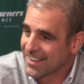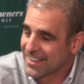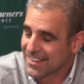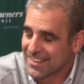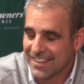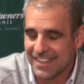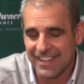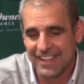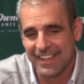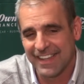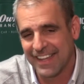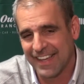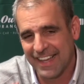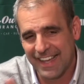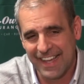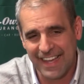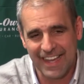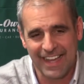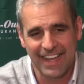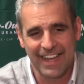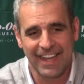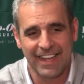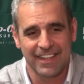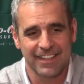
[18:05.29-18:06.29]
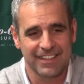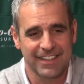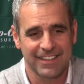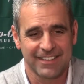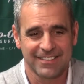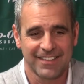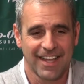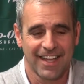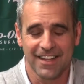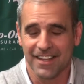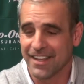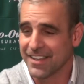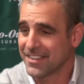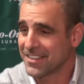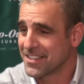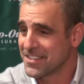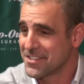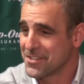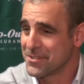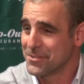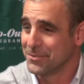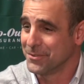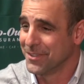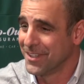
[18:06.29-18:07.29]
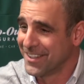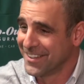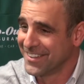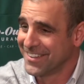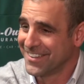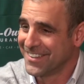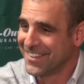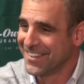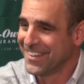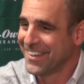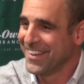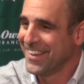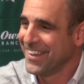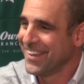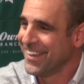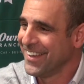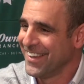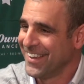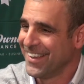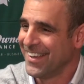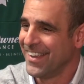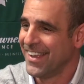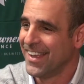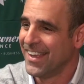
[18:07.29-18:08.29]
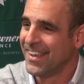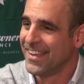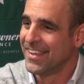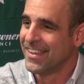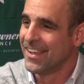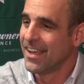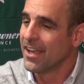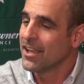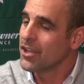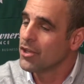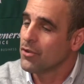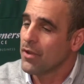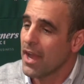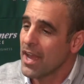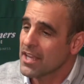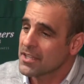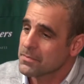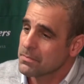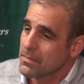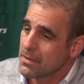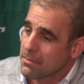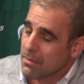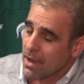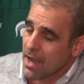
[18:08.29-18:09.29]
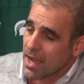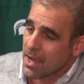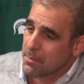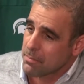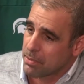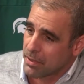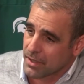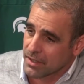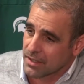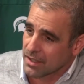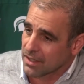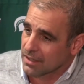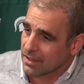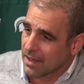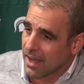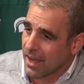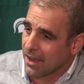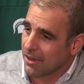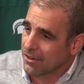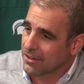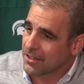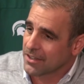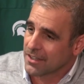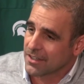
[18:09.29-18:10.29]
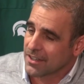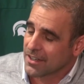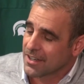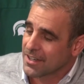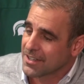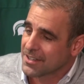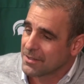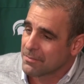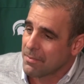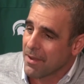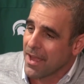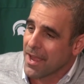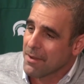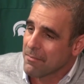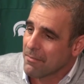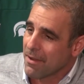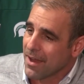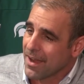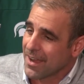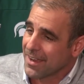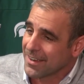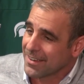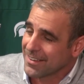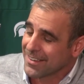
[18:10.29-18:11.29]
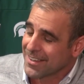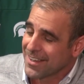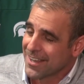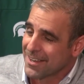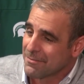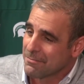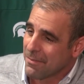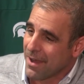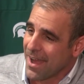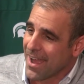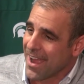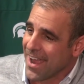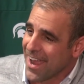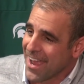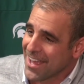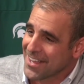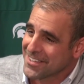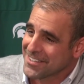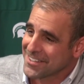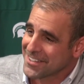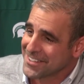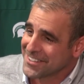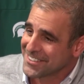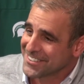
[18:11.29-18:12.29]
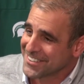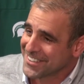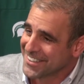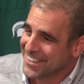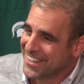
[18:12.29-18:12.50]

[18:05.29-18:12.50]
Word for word: Ah, I like the tune. you asked me my opinion. Now you're going to debate my, just my answers?